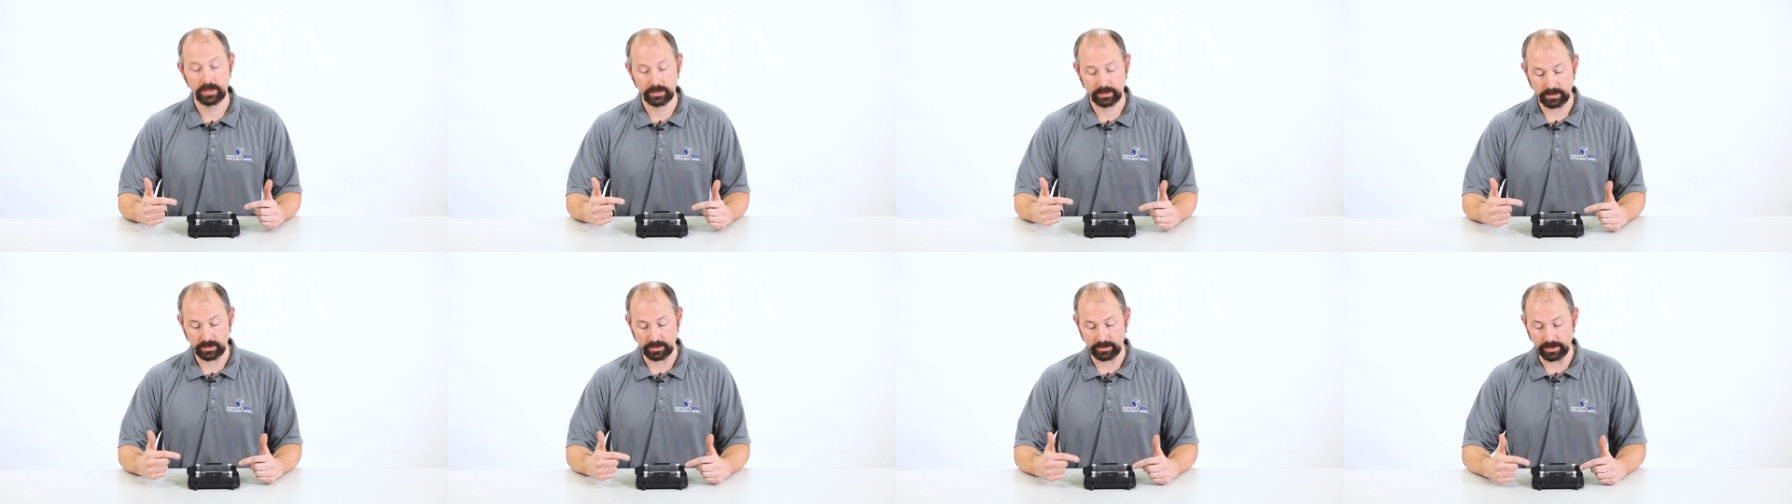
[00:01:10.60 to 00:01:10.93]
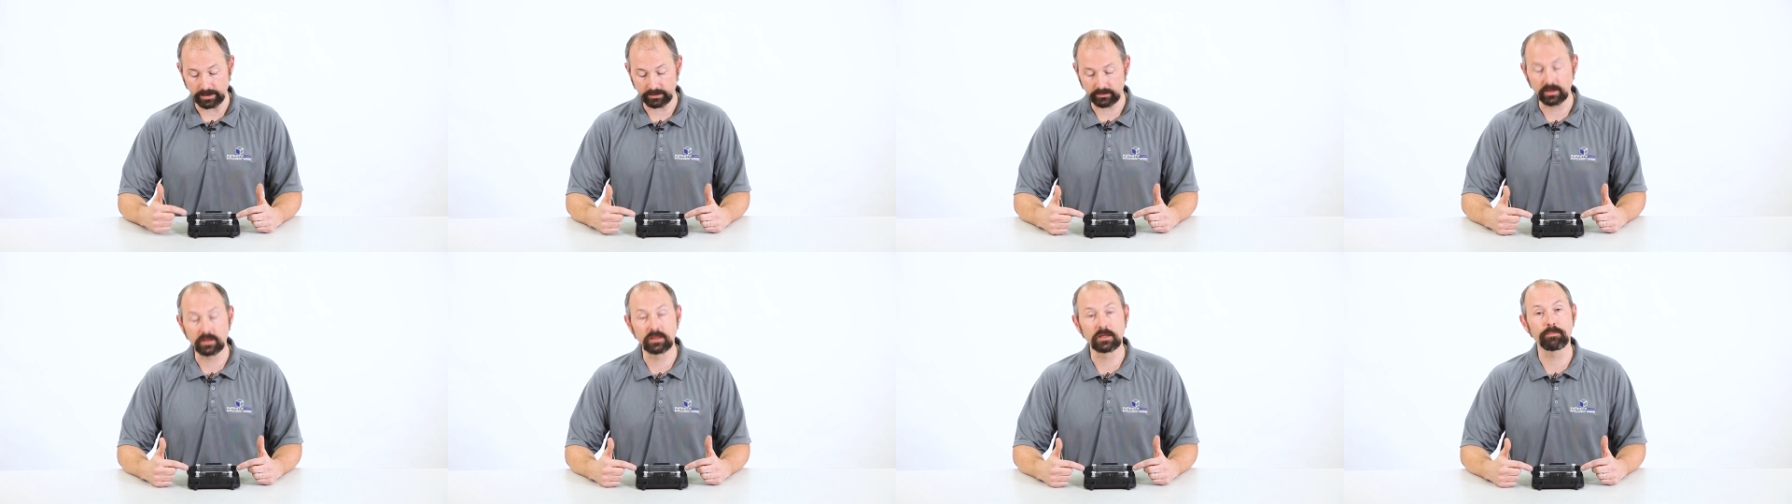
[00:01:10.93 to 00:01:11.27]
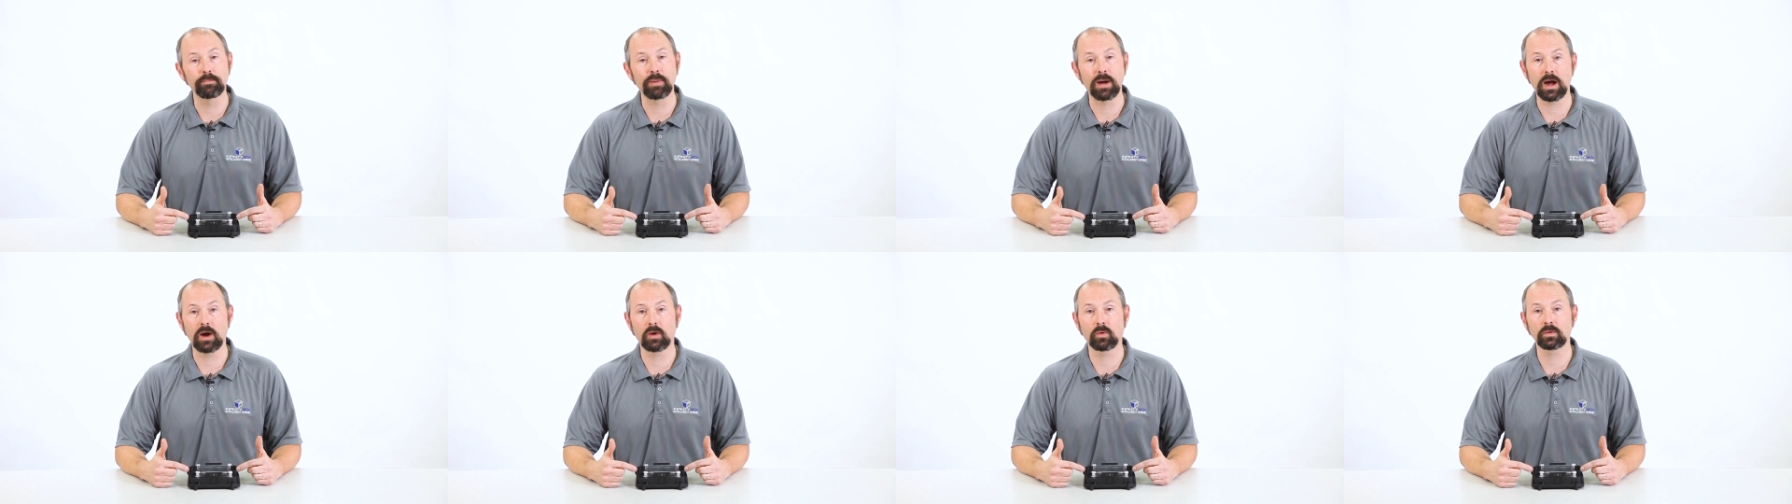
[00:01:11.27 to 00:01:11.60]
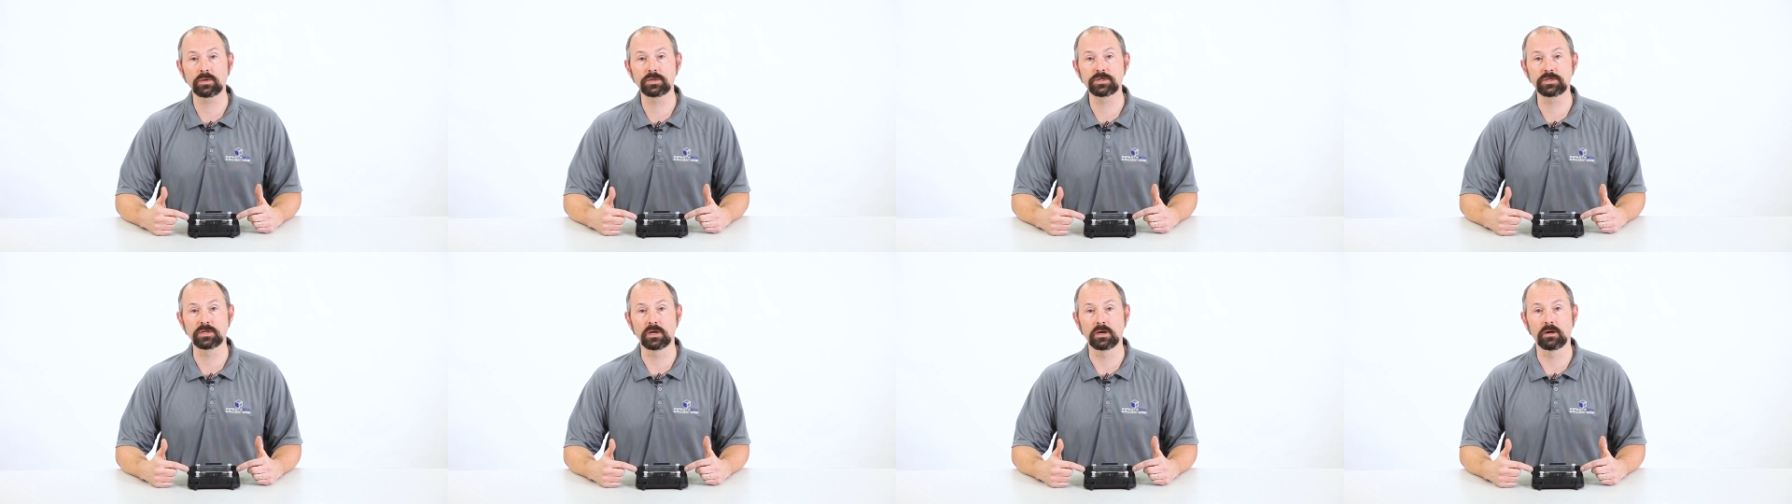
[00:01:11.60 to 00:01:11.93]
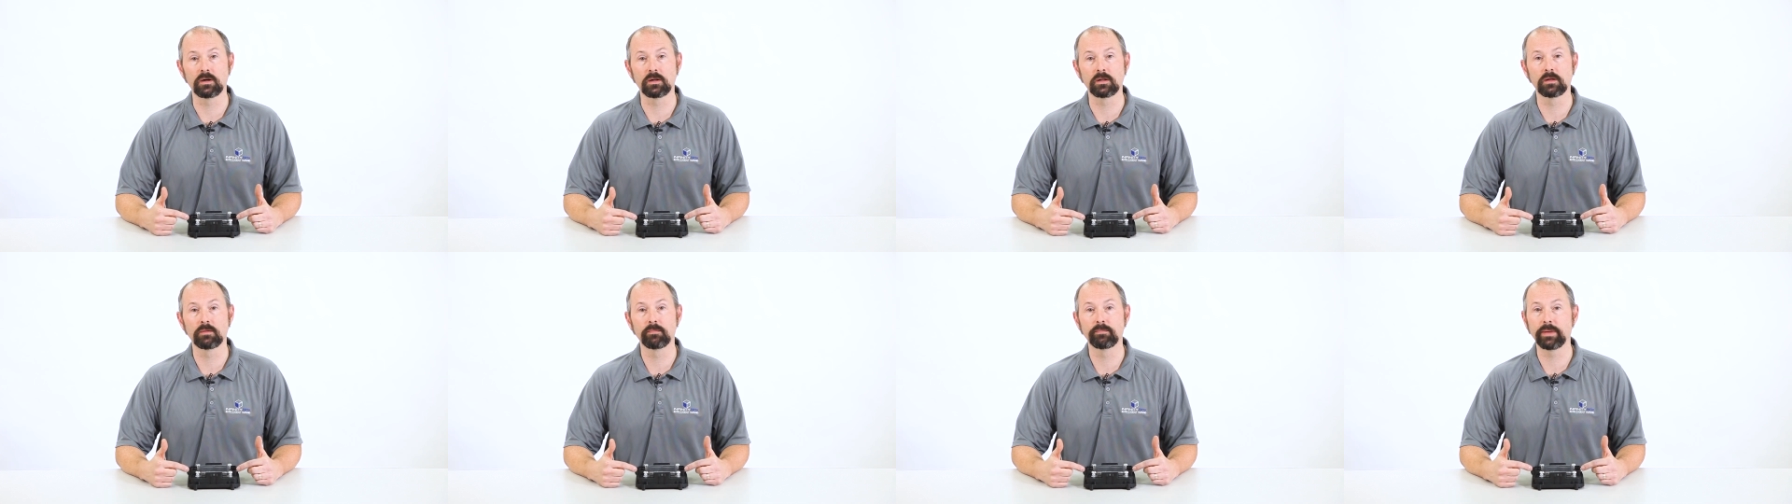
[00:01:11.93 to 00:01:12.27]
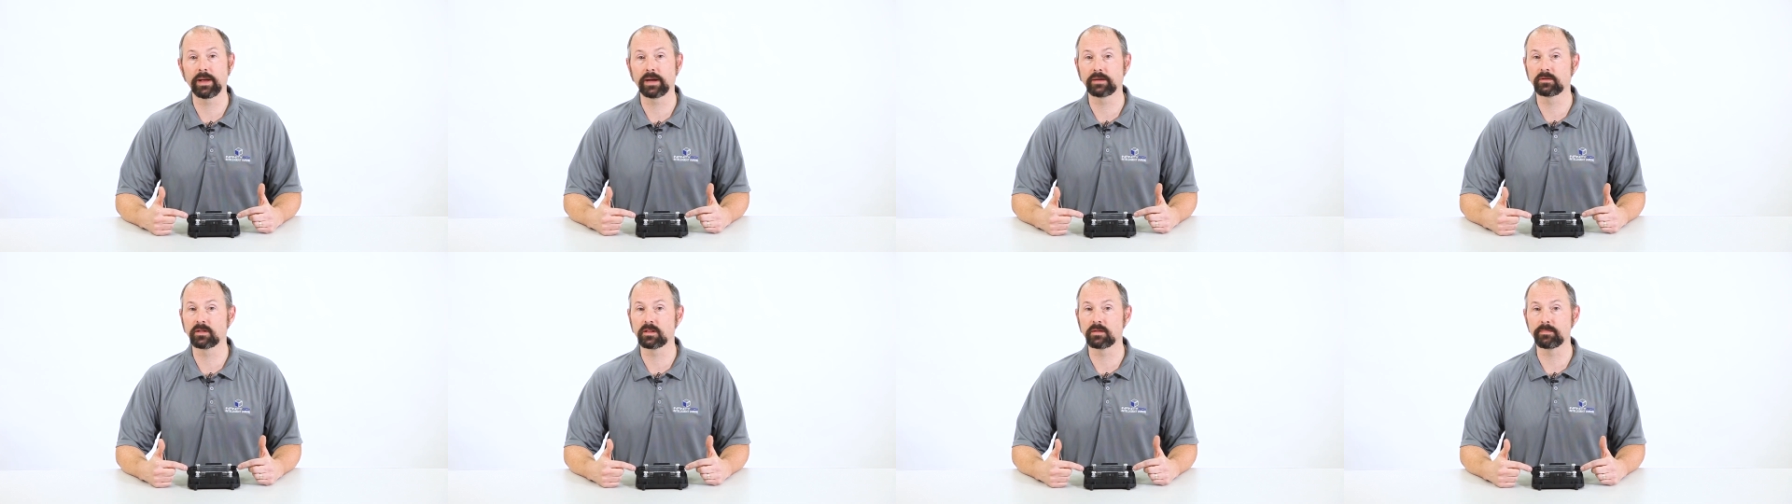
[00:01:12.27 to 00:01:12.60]
Connecting the power cell
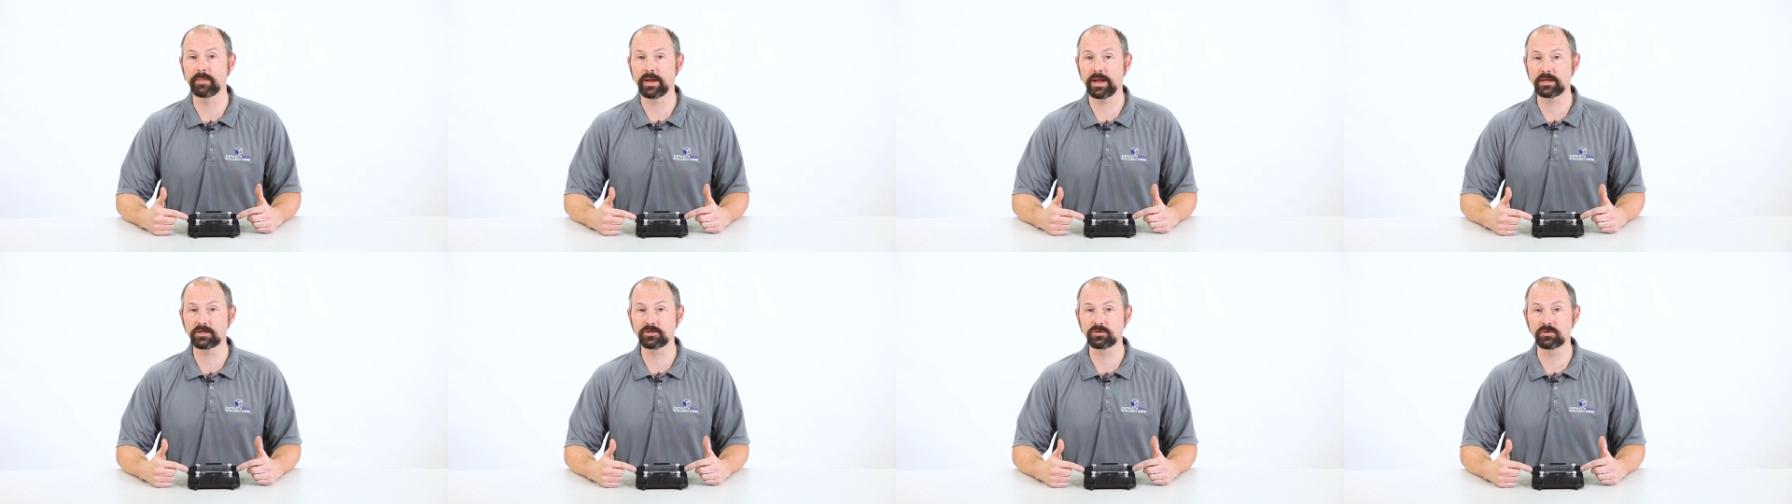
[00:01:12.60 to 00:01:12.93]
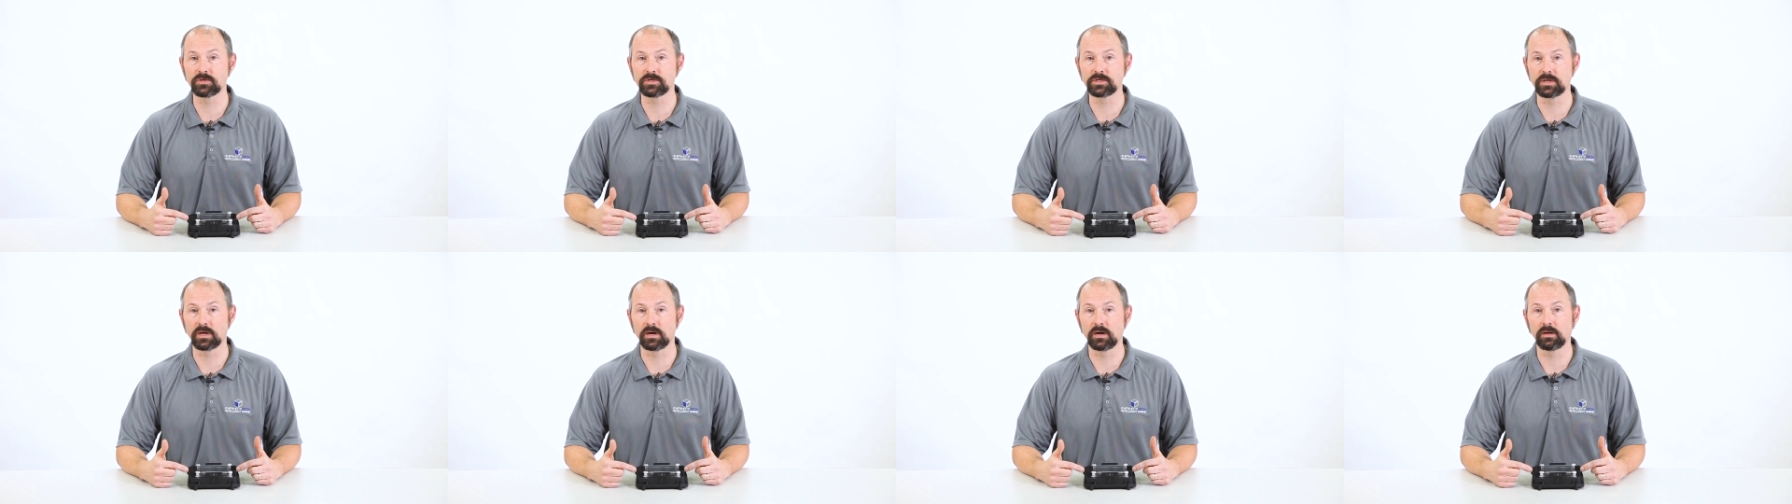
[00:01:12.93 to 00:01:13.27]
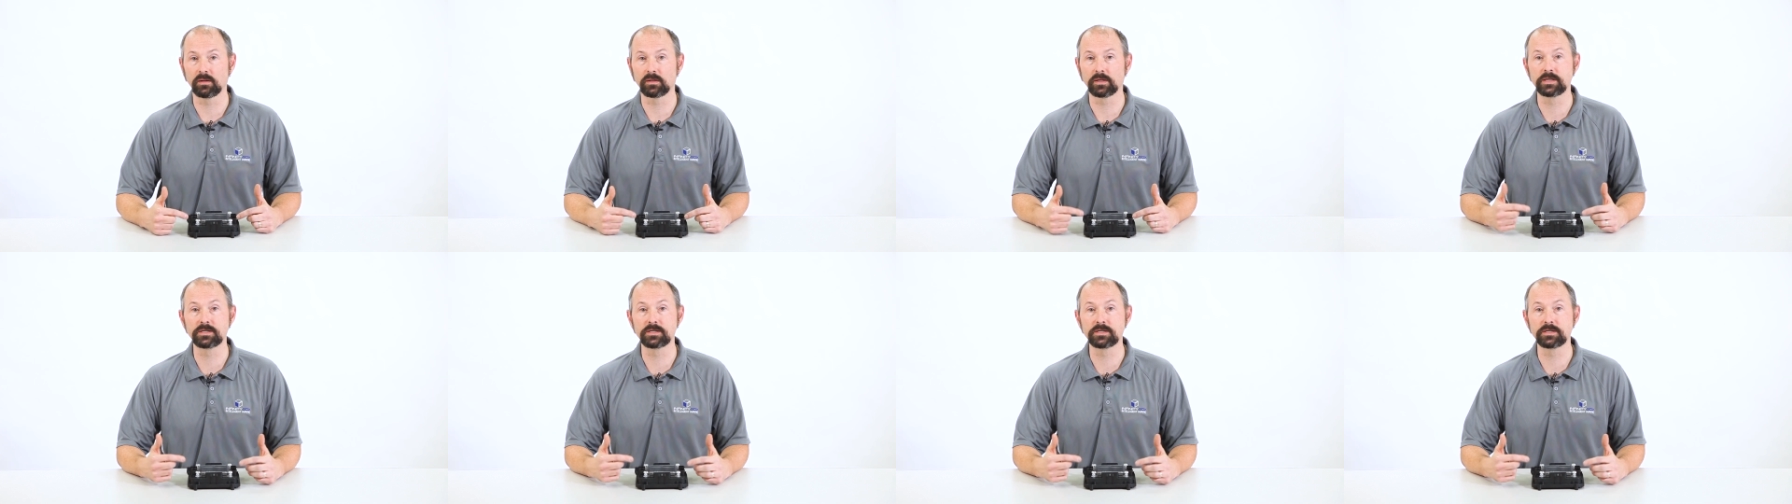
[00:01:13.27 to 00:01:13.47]
back to the master cell